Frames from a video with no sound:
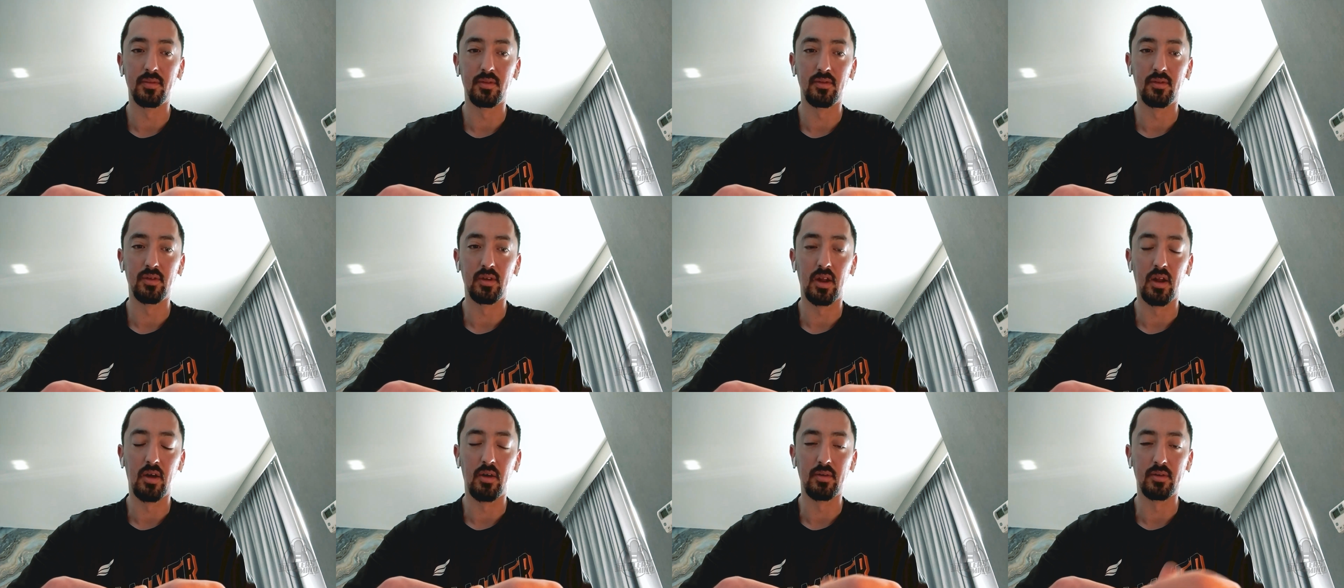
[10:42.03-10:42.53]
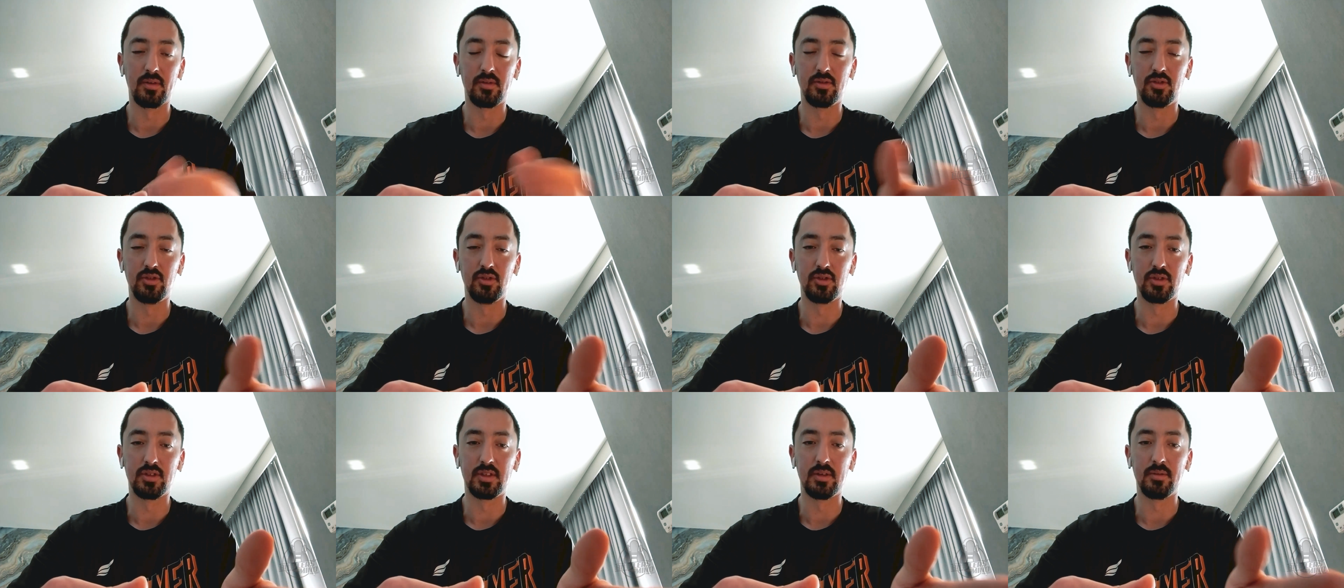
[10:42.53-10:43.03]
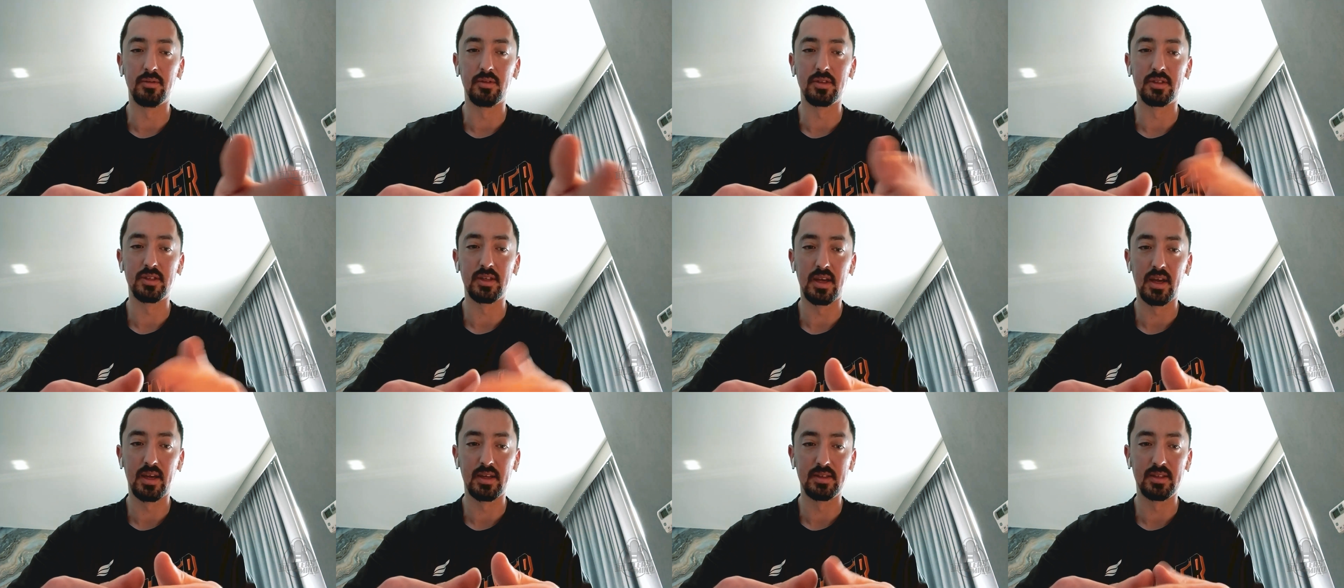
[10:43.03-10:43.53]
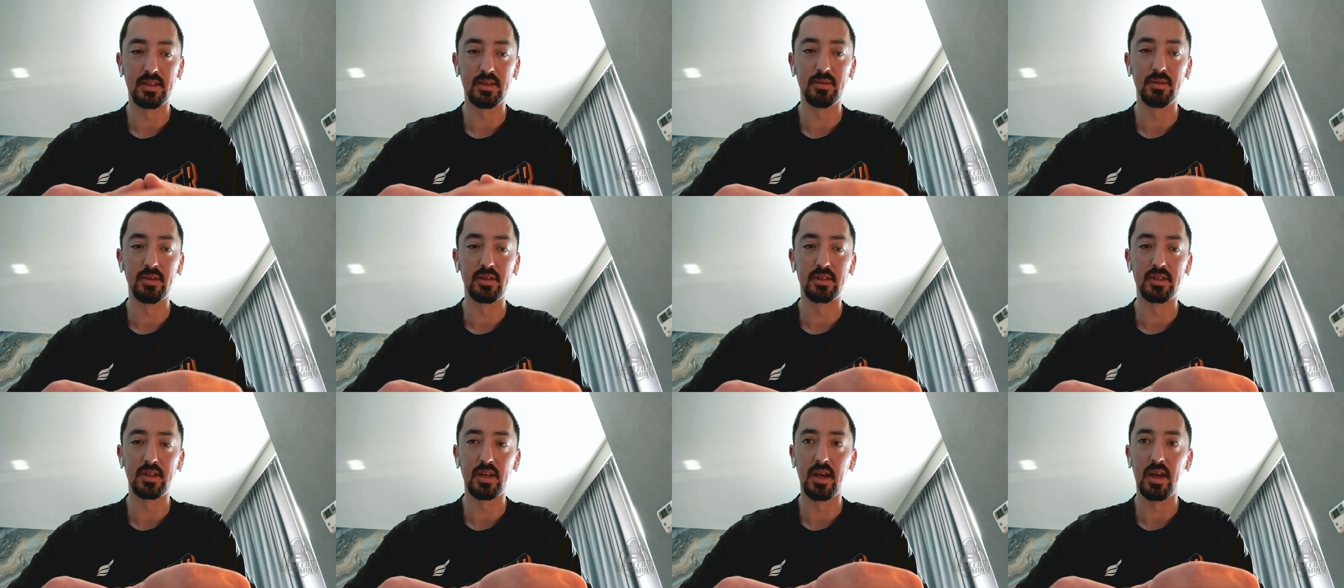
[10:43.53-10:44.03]
Junior Team USA, Team
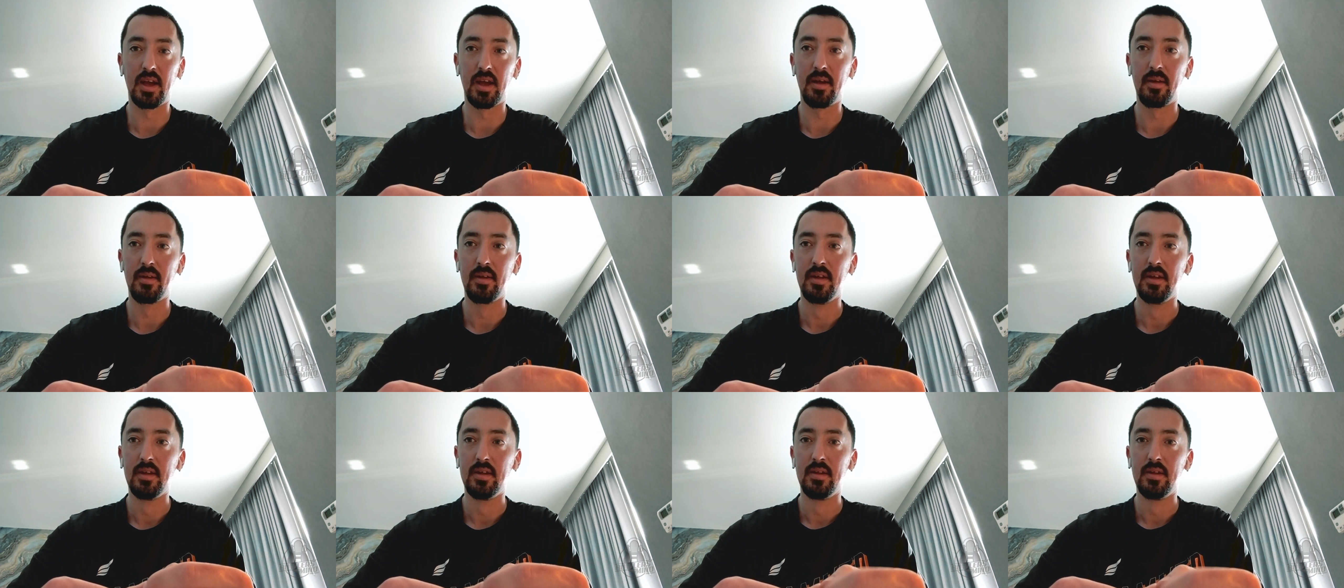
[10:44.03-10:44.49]
USA.